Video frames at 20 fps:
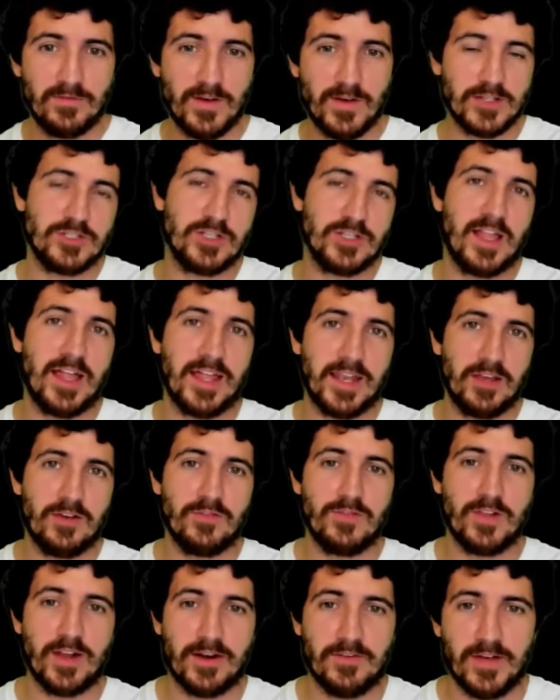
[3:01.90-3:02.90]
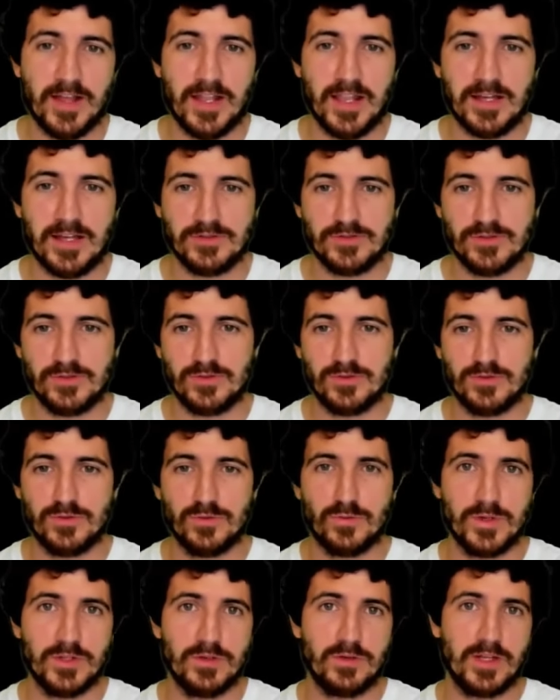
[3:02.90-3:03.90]
functionality of Laravel allows you to
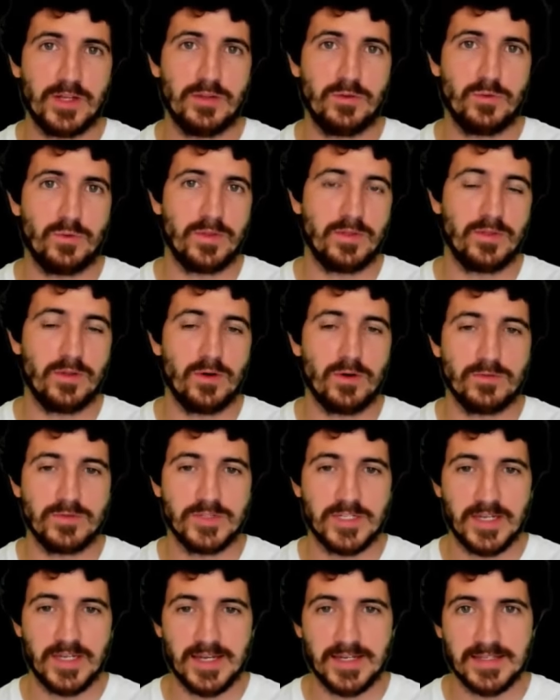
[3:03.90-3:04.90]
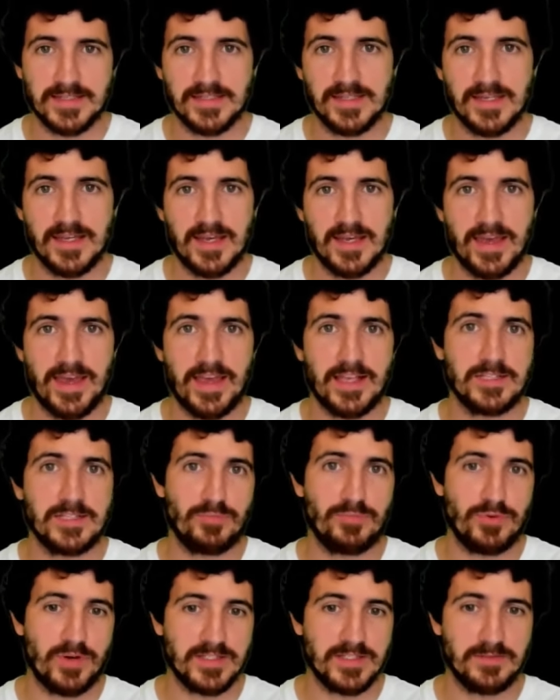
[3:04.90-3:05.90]
do what you can do with Node.js
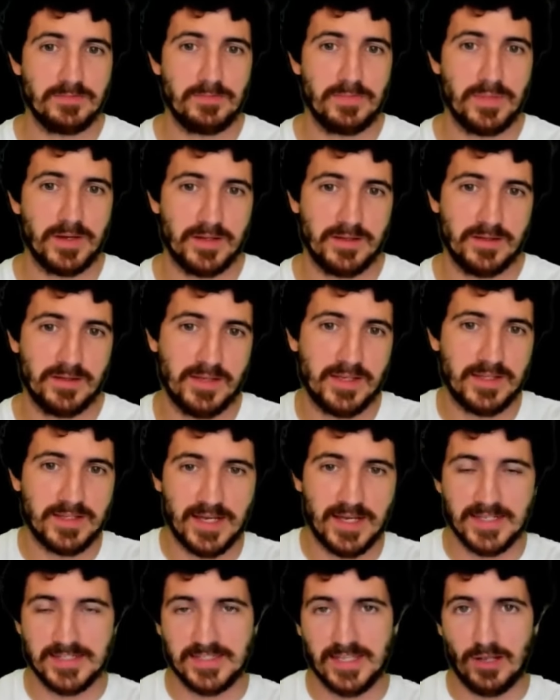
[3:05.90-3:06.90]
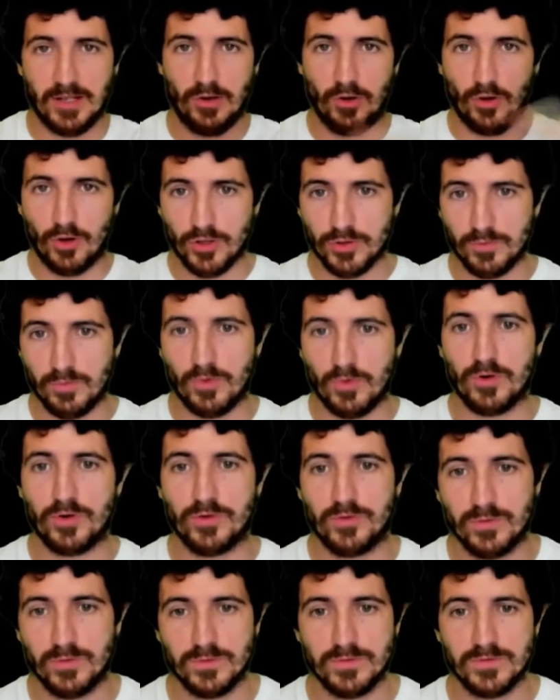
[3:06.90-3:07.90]
Express, but it has a lot more
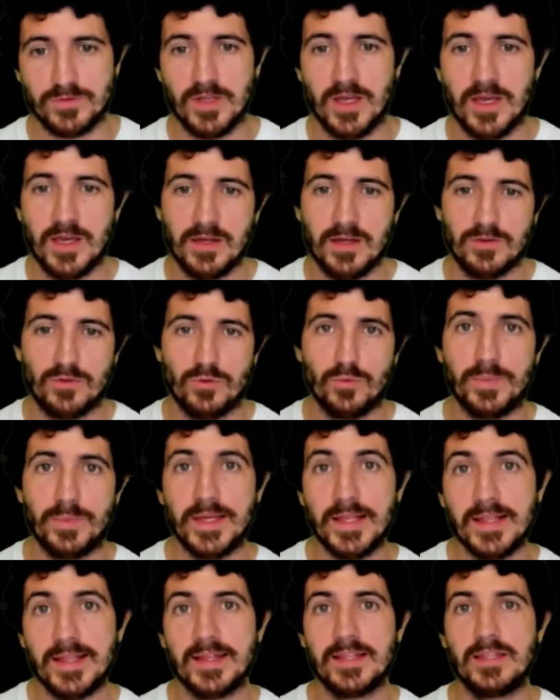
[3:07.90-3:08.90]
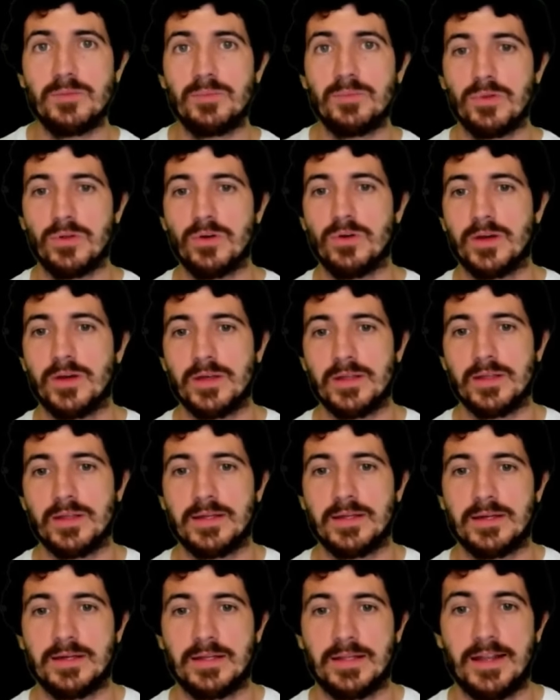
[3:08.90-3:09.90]
tools to build and deploy
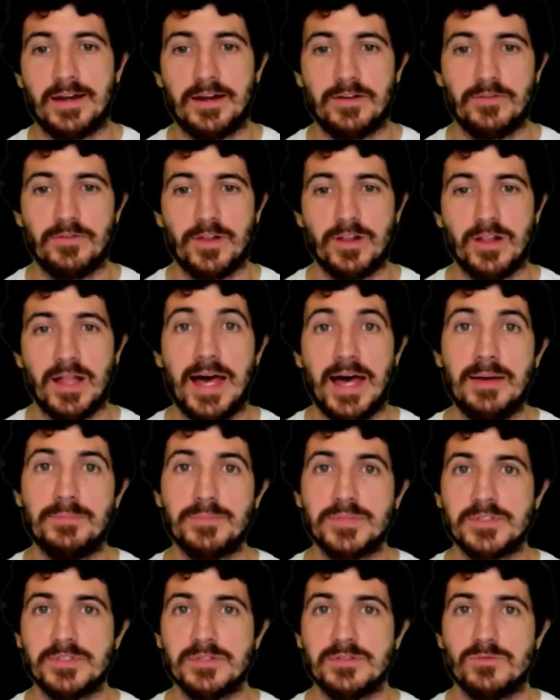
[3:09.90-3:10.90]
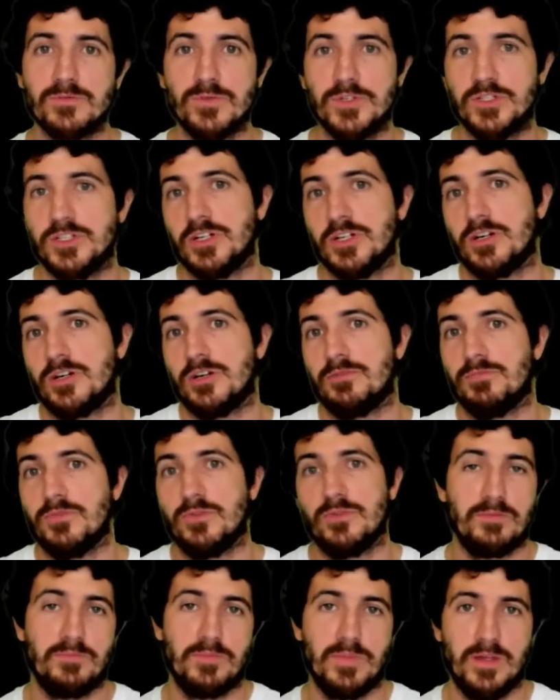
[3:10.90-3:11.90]
uh, Laravel apps, which are
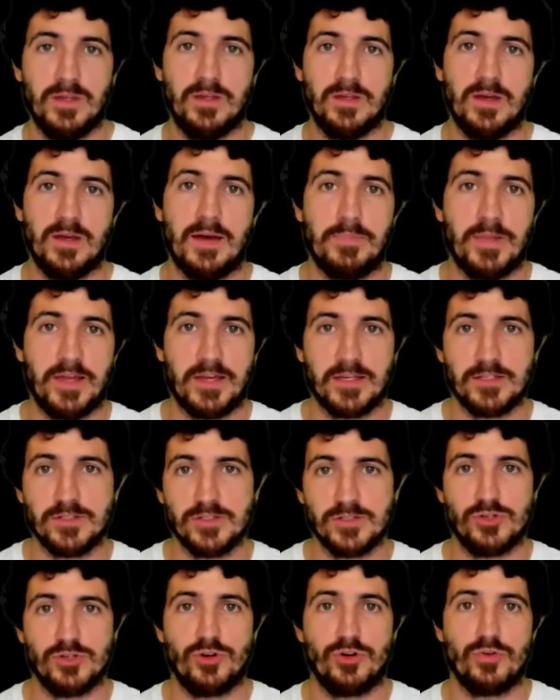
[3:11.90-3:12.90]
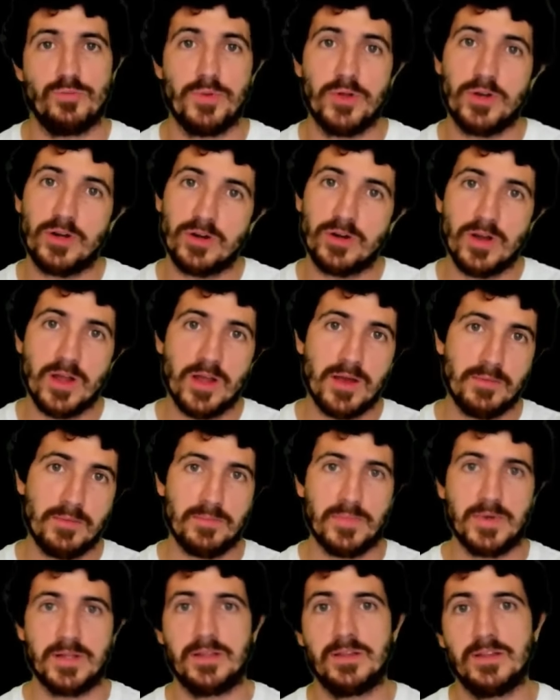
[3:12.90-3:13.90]
can be applications on your computer.
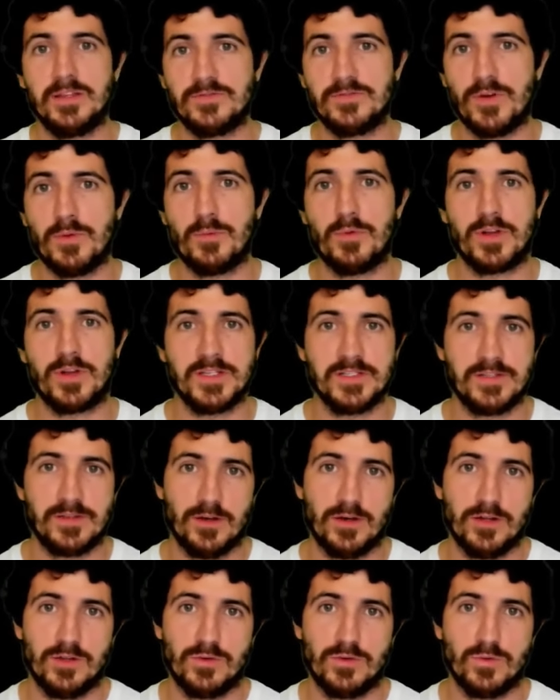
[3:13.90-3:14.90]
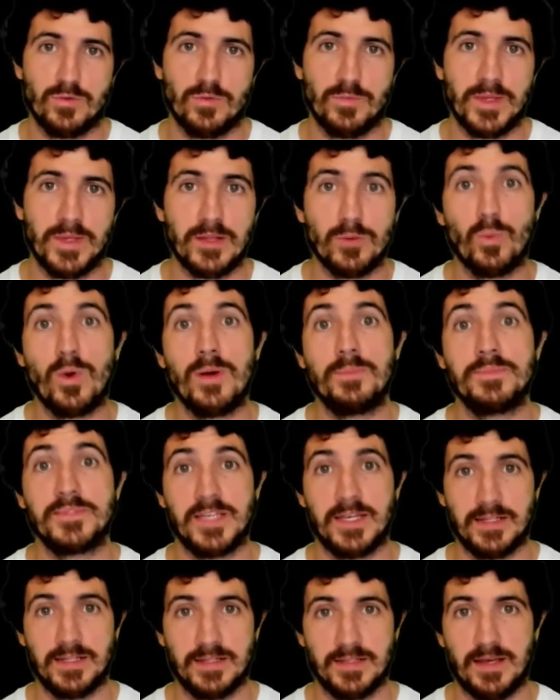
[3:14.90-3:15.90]
But this framework is thought to build
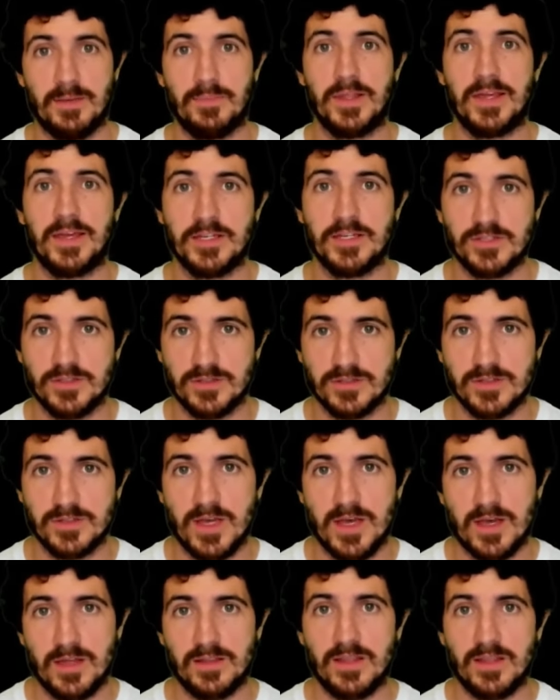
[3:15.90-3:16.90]
website applications